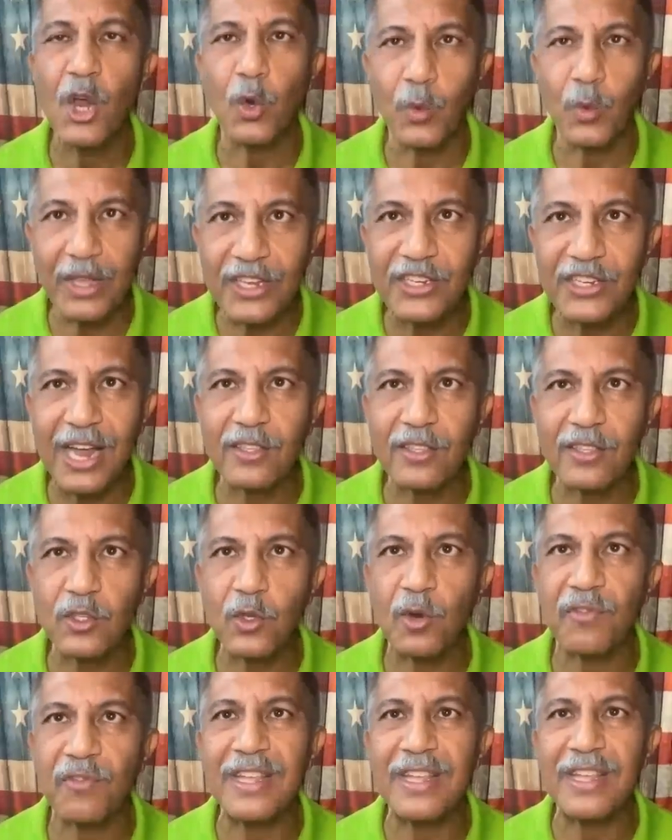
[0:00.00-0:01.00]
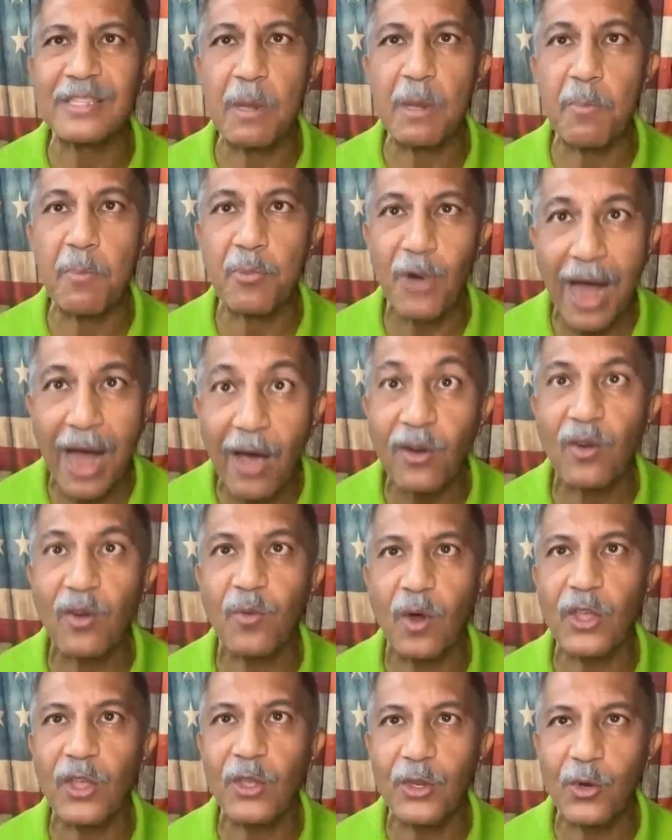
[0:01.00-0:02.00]
Reach out to your friends. Be proud
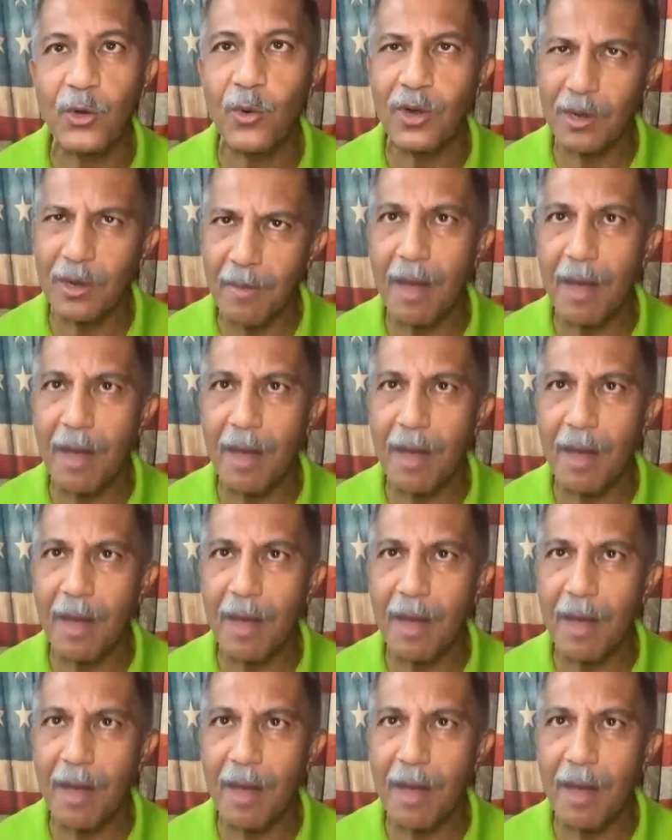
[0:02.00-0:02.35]
of what you're doing.